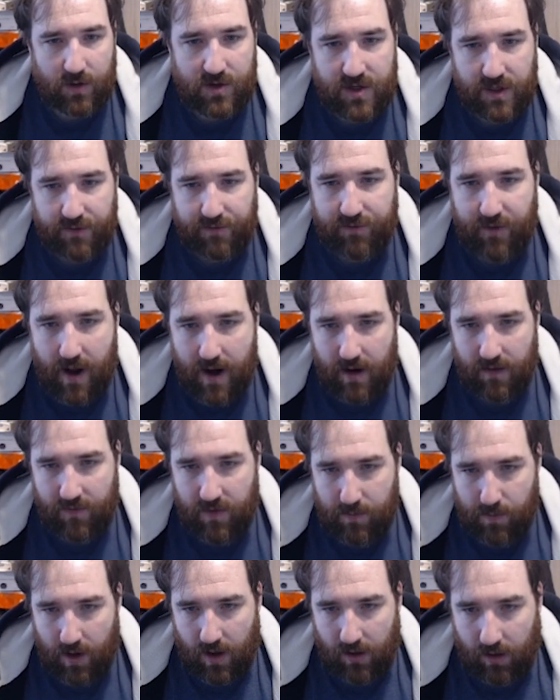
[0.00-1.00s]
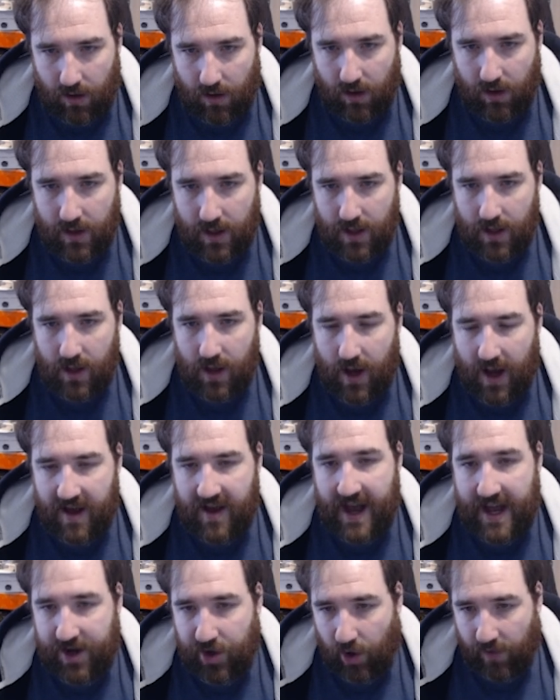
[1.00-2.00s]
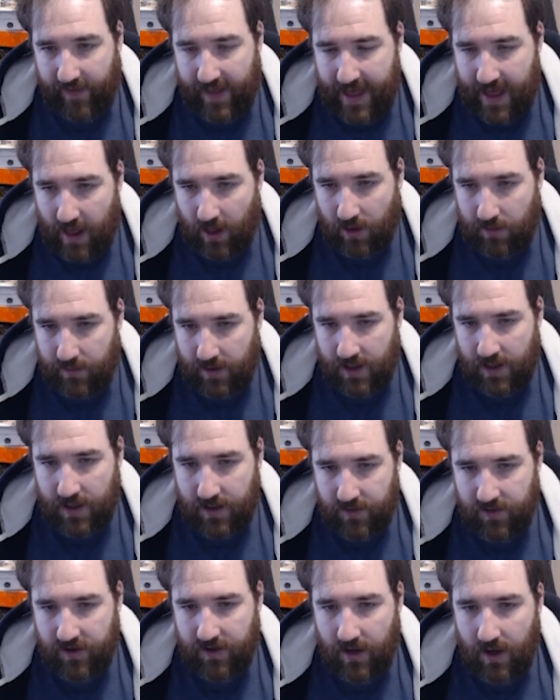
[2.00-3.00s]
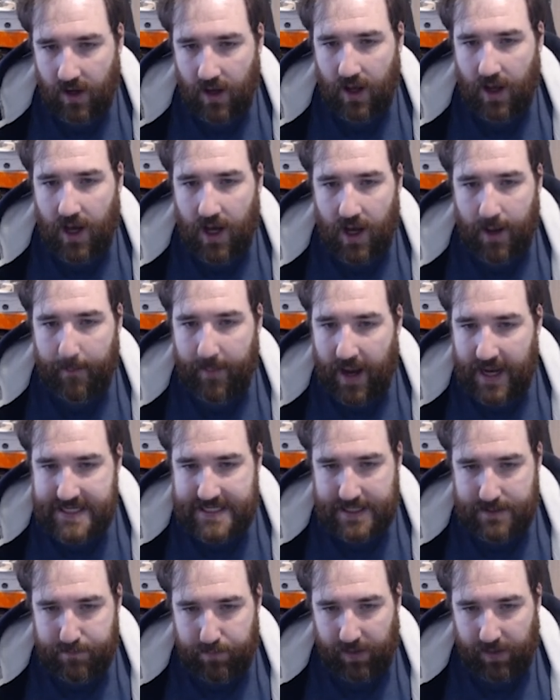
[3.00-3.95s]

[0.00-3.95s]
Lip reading: to the front of the model, I added on the helmet. I did